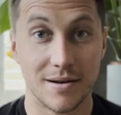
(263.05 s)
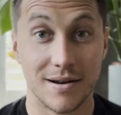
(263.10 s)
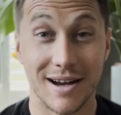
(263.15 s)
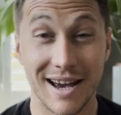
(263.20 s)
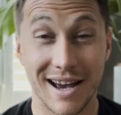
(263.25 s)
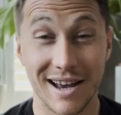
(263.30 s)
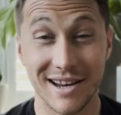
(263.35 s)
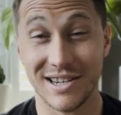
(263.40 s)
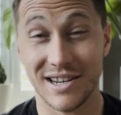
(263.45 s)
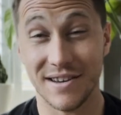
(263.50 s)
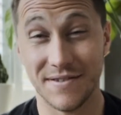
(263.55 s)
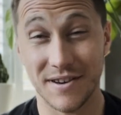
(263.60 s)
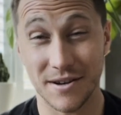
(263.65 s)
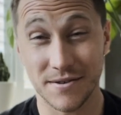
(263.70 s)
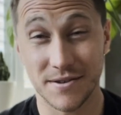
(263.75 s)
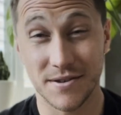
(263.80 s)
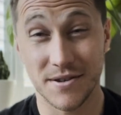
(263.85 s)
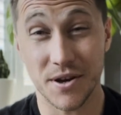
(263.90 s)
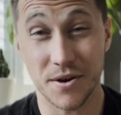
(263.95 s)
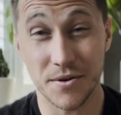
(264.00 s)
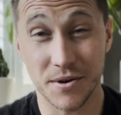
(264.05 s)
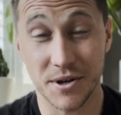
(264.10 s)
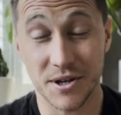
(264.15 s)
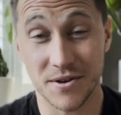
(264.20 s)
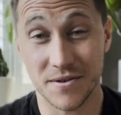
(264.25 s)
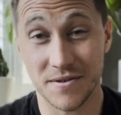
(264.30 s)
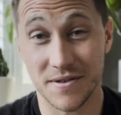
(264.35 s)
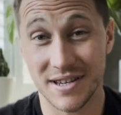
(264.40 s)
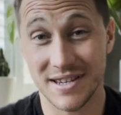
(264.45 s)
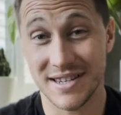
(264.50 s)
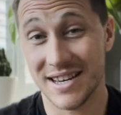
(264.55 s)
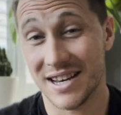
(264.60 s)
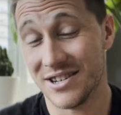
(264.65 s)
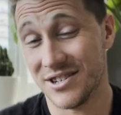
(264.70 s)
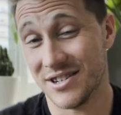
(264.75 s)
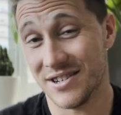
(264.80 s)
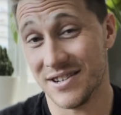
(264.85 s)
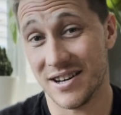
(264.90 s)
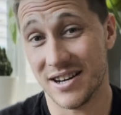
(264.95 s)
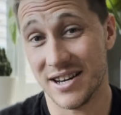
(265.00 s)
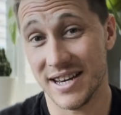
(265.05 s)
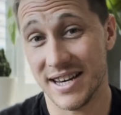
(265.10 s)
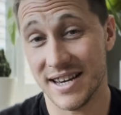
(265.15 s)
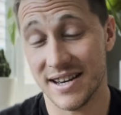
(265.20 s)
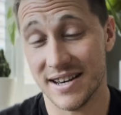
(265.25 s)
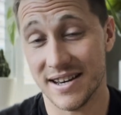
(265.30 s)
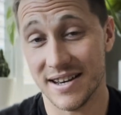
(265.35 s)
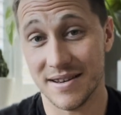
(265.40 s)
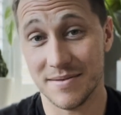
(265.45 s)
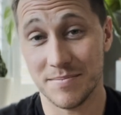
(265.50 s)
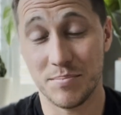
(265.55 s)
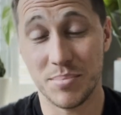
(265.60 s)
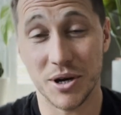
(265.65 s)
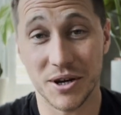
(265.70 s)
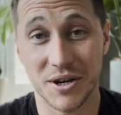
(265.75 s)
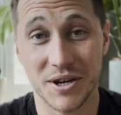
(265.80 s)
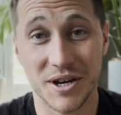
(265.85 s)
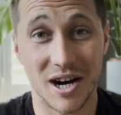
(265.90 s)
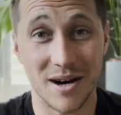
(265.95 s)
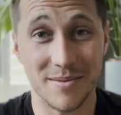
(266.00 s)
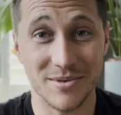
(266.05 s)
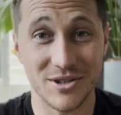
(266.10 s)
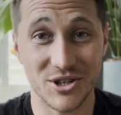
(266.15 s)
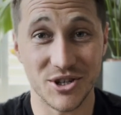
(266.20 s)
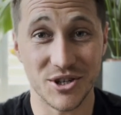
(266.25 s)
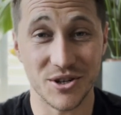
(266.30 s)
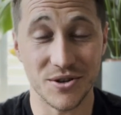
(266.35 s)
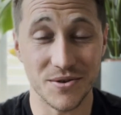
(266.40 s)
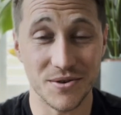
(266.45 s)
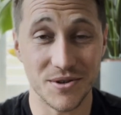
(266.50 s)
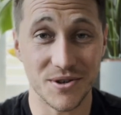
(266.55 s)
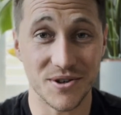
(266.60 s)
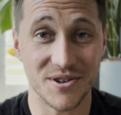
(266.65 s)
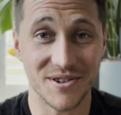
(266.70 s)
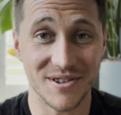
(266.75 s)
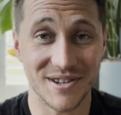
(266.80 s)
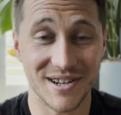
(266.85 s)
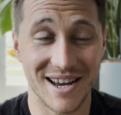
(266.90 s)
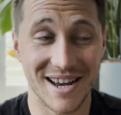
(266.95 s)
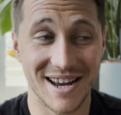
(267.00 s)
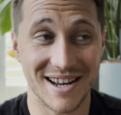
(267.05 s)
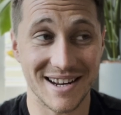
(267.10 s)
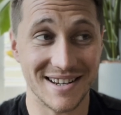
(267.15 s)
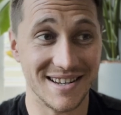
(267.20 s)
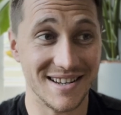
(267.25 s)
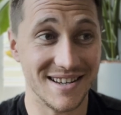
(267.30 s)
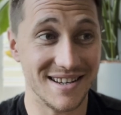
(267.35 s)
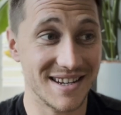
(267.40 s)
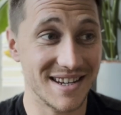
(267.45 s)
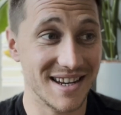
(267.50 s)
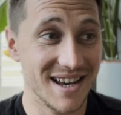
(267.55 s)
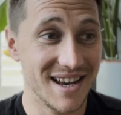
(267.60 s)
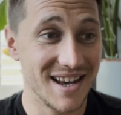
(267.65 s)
I actually felt so good on this session. I put carbon shoes on and